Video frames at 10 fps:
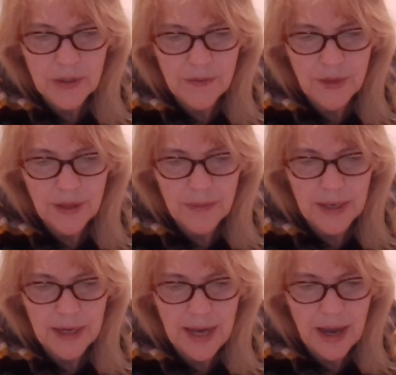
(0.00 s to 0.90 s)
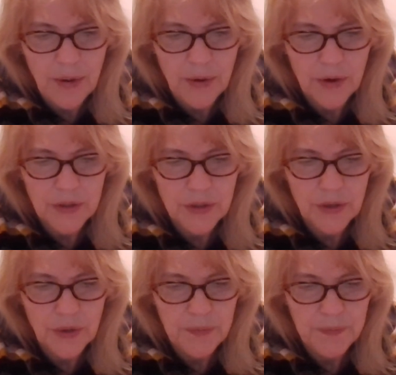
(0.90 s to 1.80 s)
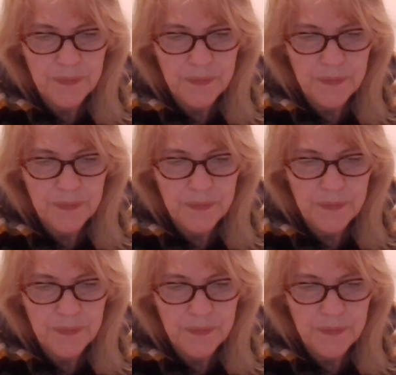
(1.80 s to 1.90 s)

of them in an hour or so.